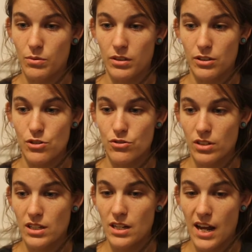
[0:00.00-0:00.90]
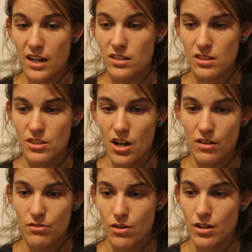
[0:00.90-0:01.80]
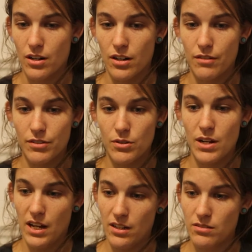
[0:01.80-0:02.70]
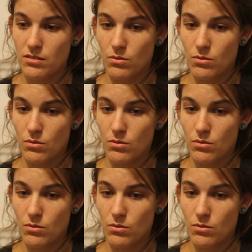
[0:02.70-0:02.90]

We'll usually hang on to the dog for a few days